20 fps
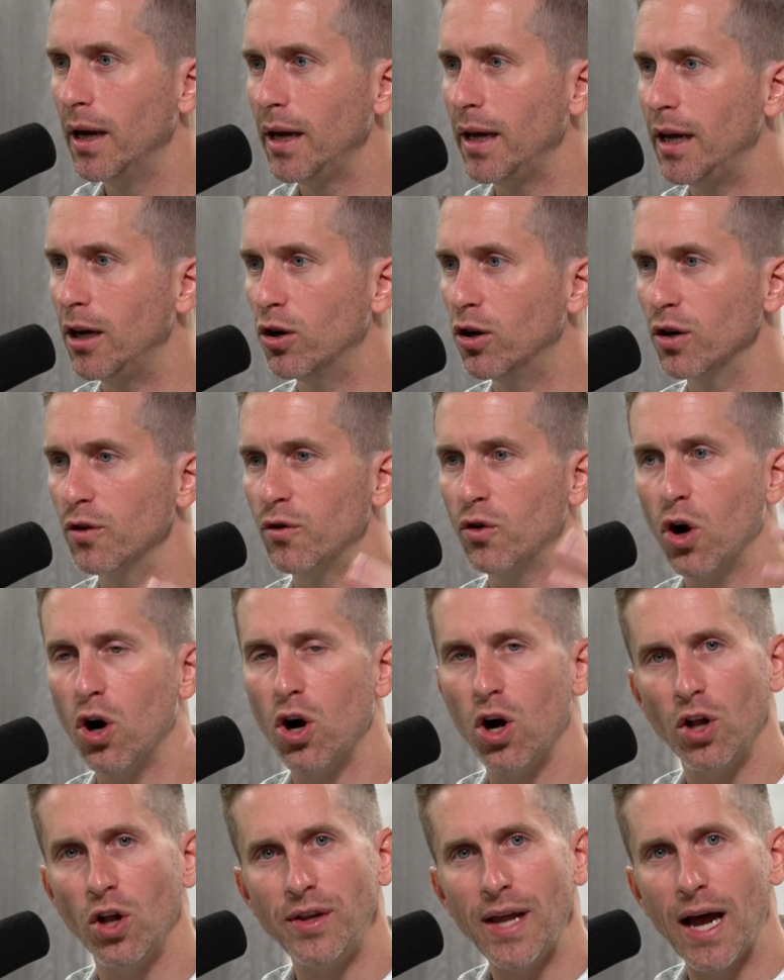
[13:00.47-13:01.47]
He could have
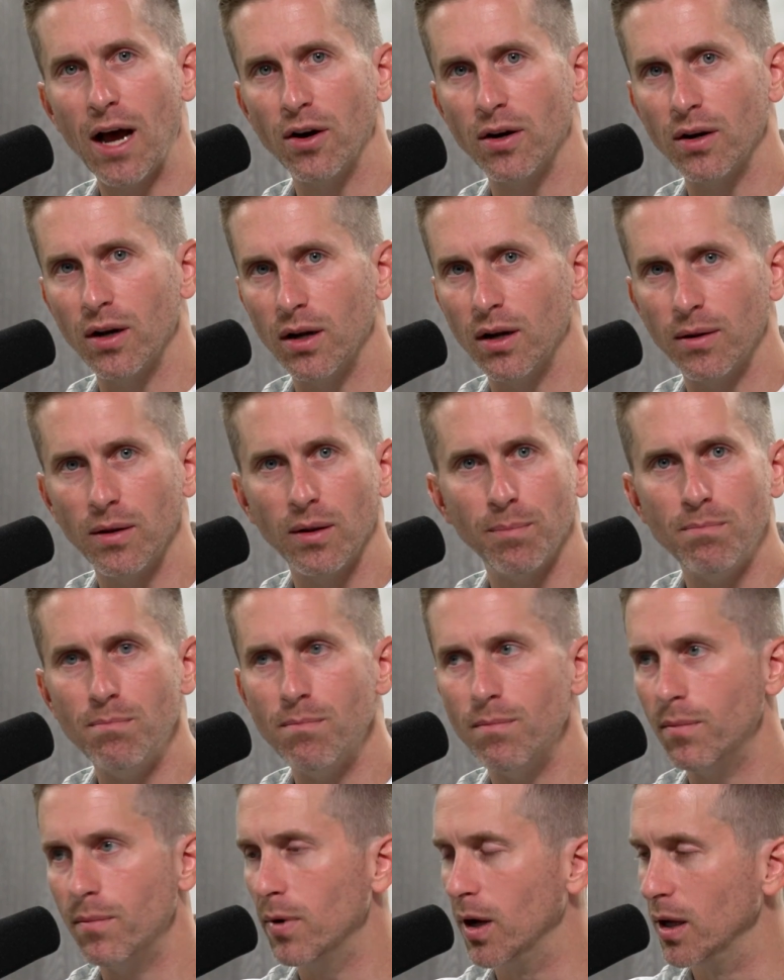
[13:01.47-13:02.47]
called
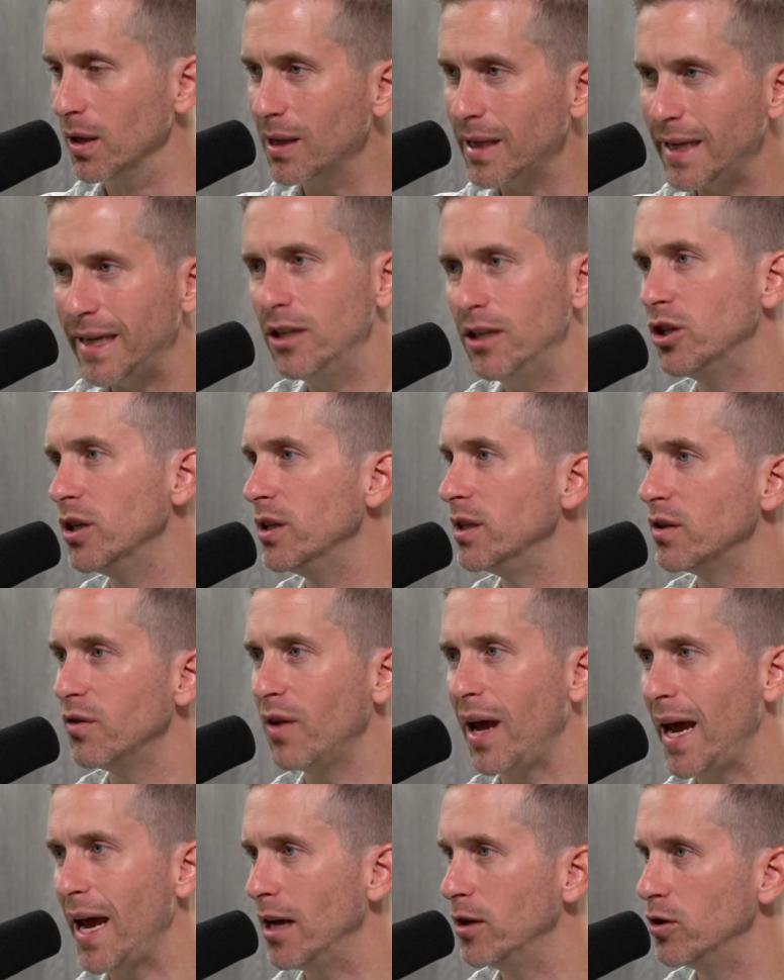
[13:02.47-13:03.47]
down a legions of
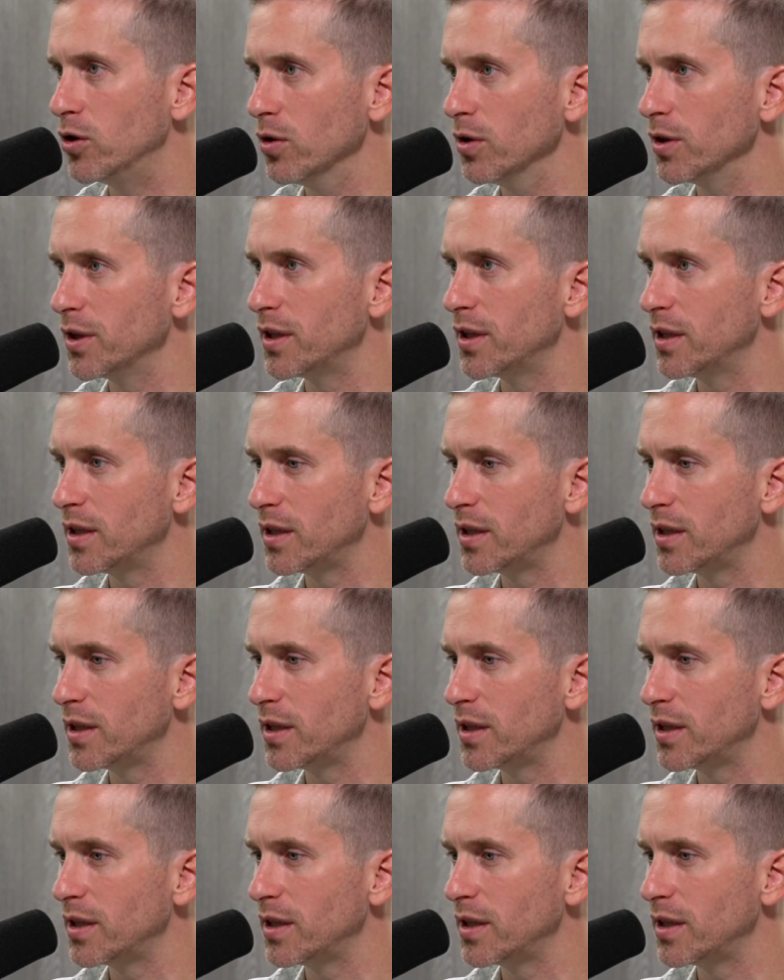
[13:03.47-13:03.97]
angels to